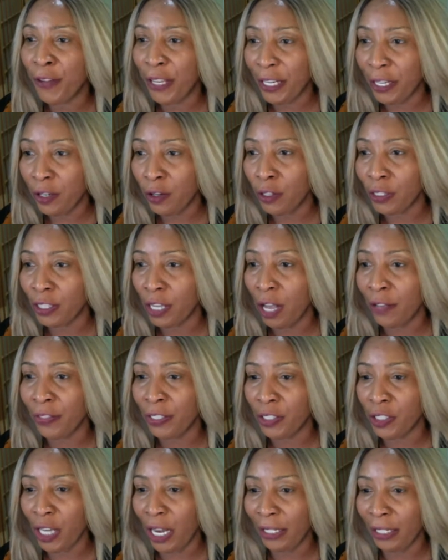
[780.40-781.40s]
videos on
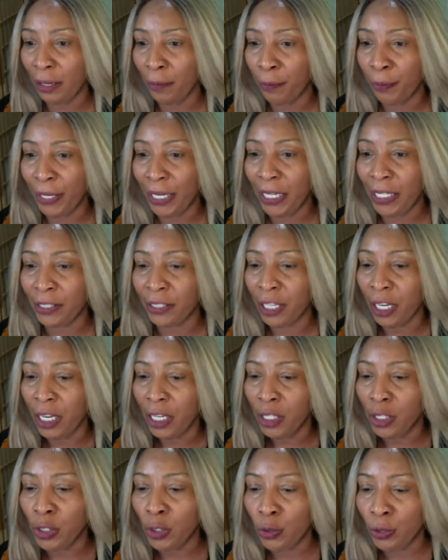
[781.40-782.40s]
the channel page
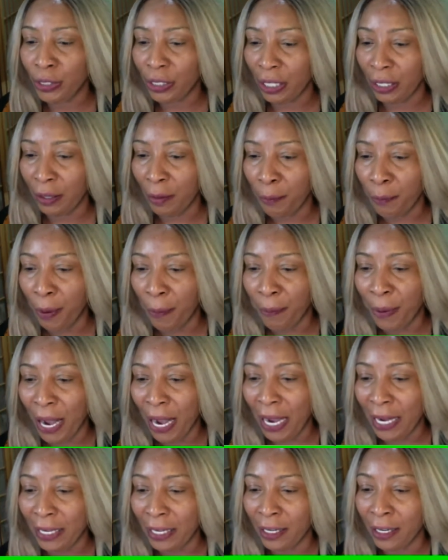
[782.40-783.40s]
using
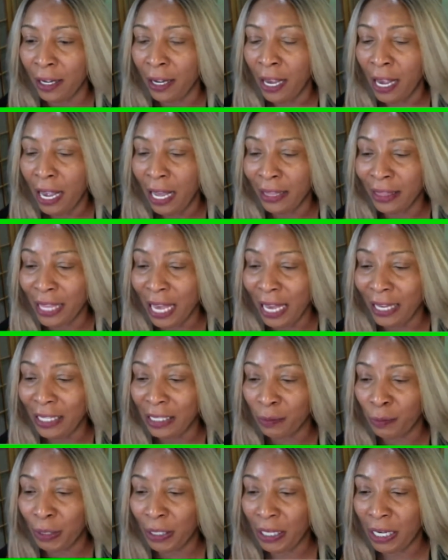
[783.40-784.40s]
papaya. And that
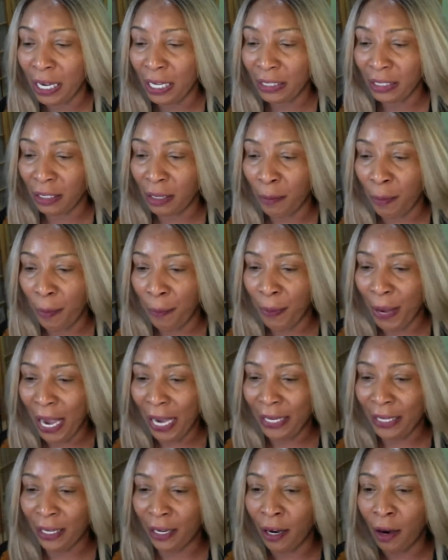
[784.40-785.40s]
is because the
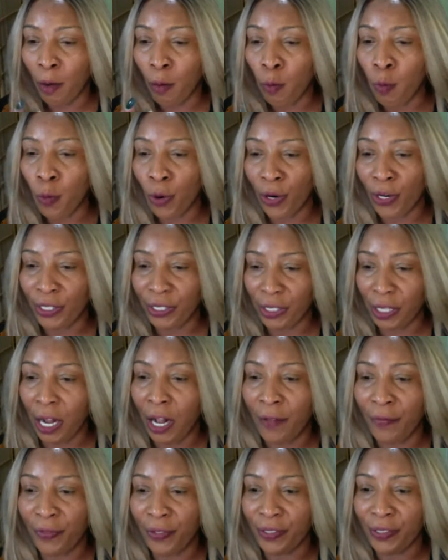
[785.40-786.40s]
papaya works
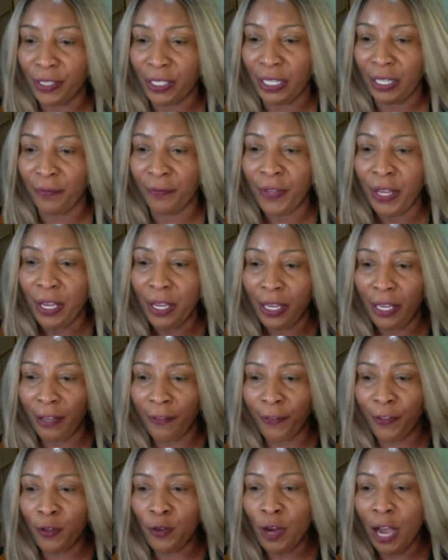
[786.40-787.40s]
on the skin.
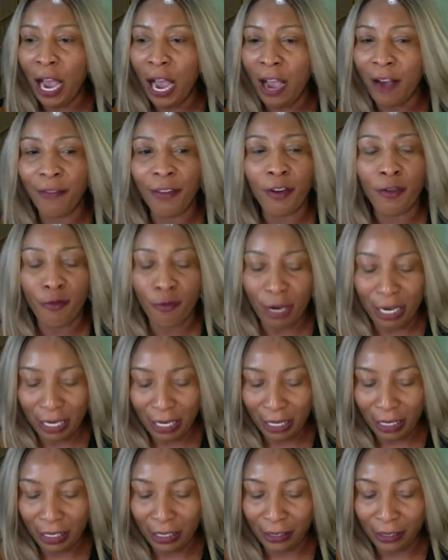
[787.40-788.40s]
If you have
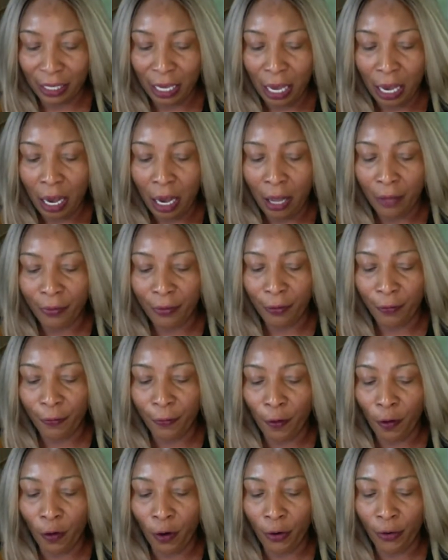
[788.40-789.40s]
wrinkles on the
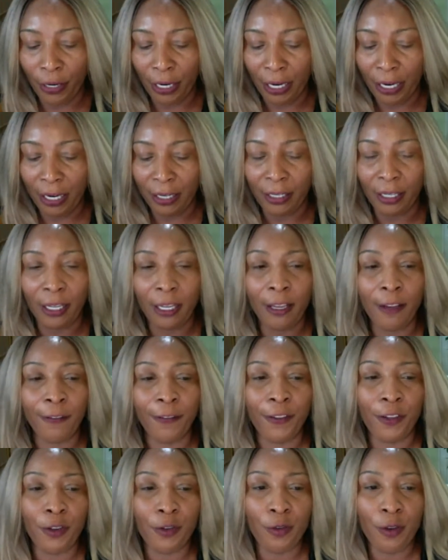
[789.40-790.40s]
forehead,
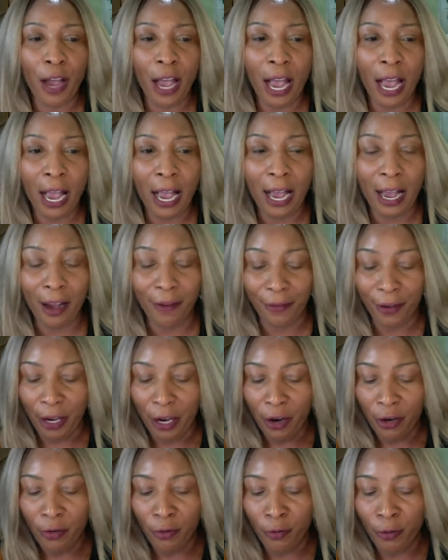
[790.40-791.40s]
if you have
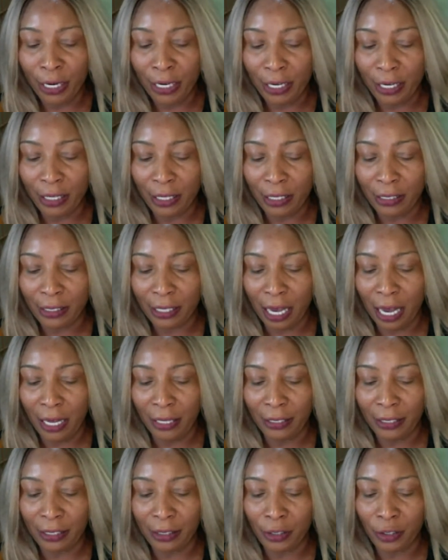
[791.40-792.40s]
wrinkles
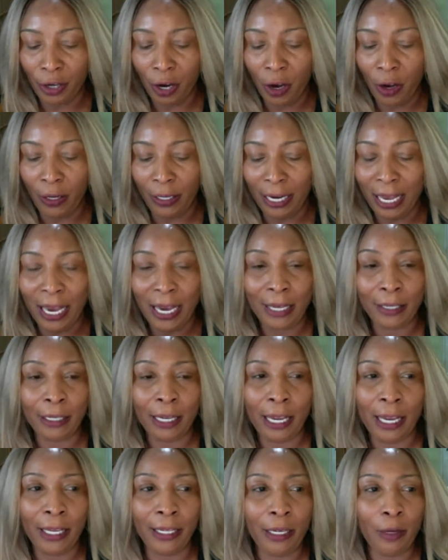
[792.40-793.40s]
on the jawline,
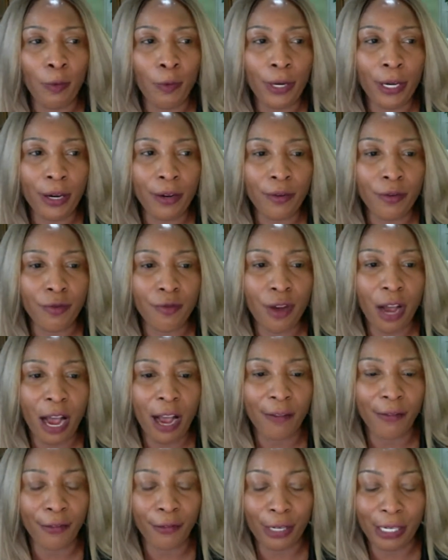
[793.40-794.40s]
anywhere you
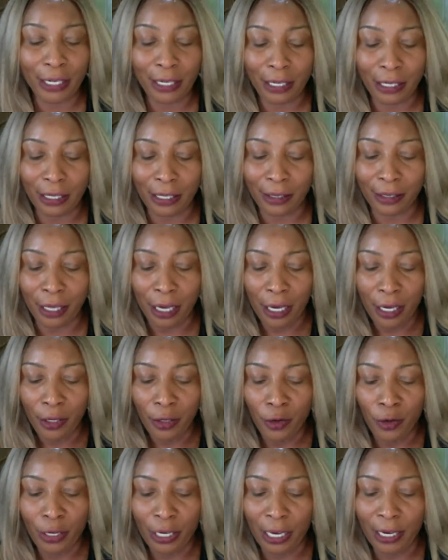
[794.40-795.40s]
have wrinkles,
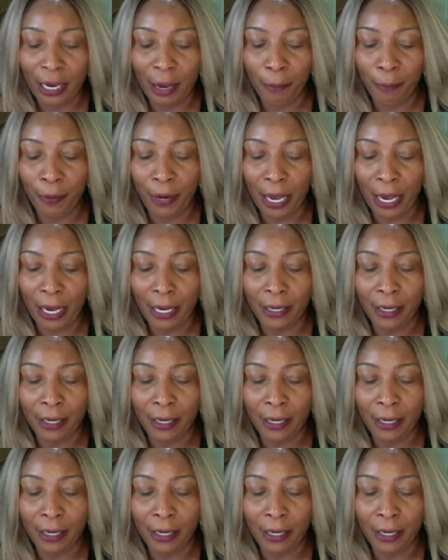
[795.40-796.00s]
you can apply